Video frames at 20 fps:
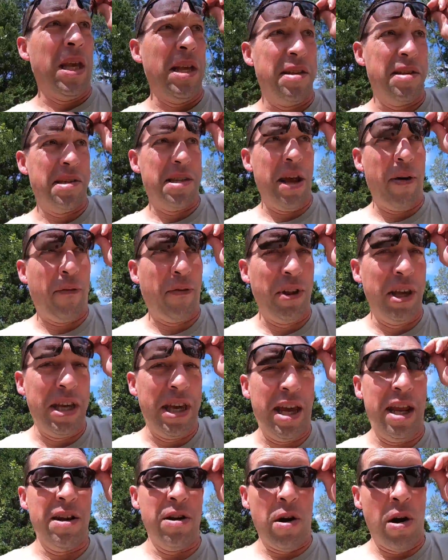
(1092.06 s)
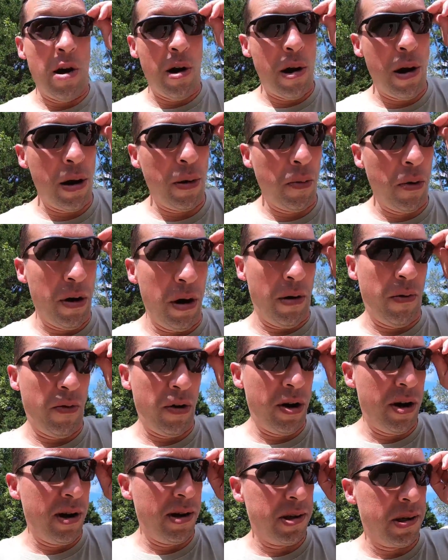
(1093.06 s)
It's definitely getting hard where it
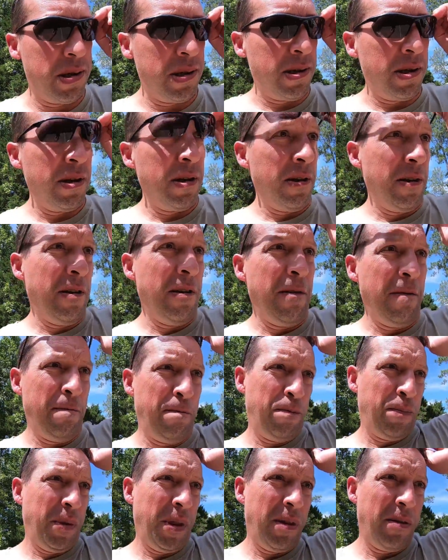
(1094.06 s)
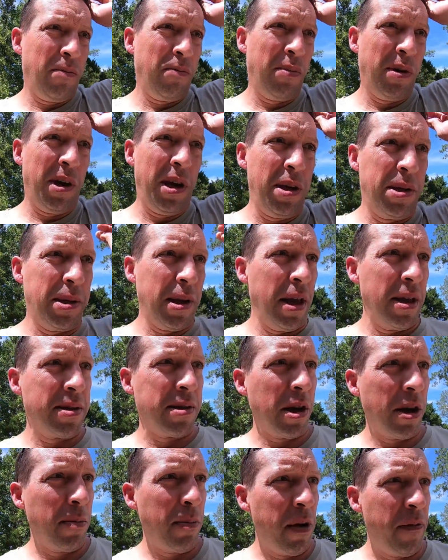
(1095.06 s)
was. But he said
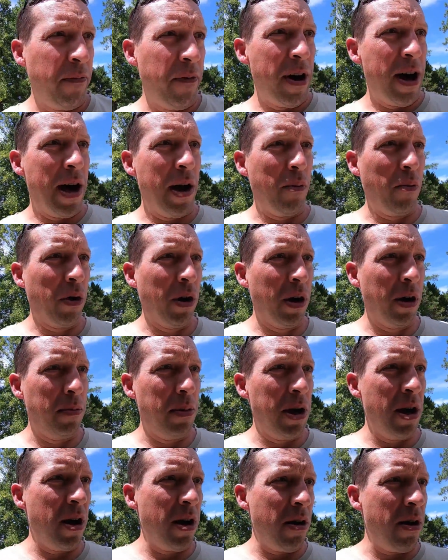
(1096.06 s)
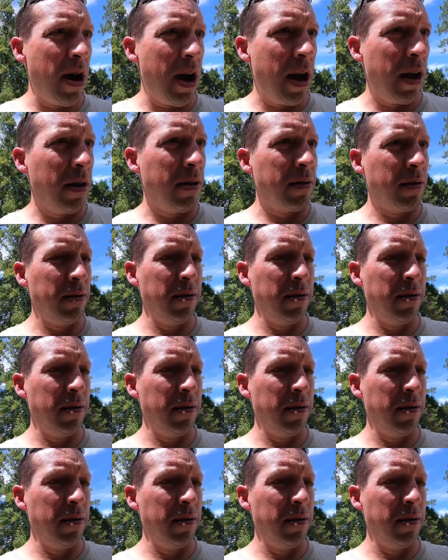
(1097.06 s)
it's gonna be fine. We're gonna be all right.